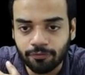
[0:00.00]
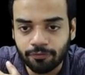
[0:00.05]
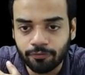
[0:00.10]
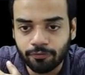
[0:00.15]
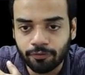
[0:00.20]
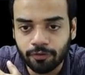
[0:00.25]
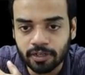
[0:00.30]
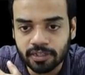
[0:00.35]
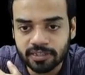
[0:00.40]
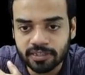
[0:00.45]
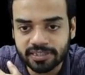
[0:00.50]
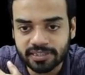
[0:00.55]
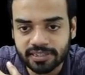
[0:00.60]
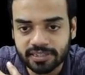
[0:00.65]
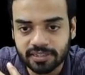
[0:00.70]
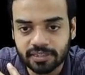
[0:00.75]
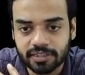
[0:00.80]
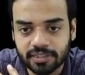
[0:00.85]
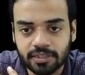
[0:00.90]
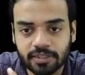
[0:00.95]
first
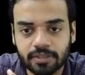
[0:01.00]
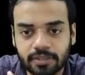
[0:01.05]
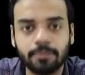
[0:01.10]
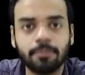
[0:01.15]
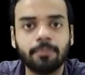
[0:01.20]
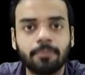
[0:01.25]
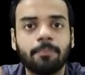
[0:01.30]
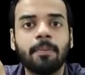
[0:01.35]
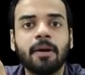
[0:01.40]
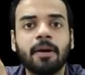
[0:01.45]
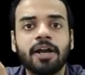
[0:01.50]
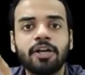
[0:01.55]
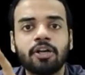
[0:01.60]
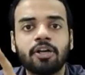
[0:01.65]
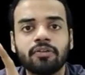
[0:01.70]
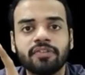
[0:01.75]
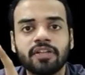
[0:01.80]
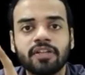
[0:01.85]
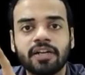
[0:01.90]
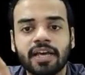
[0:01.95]
part
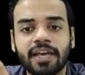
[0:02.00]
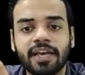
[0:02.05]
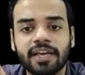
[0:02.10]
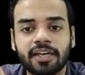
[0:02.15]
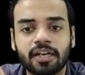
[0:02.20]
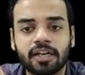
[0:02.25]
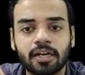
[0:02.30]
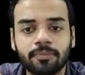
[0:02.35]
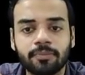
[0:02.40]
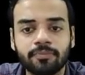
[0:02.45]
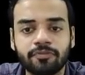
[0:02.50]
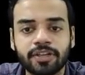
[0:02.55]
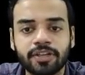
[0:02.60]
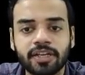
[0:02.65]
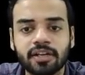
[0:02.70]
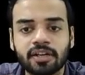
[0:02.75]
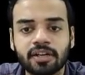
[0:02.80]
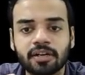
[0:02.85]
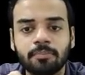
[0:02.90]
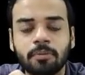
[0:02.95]
of the diagram,
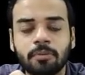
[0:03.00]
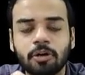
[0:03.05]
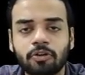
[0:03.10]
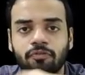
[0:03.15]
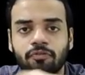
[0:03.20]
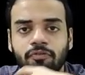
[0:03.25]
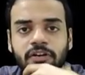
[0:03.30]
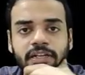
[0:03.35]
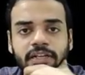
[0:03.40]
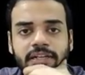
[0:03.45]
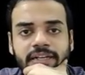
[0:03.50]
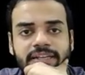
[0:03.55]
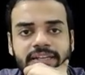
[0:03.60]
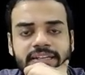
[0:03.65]
figure number 1,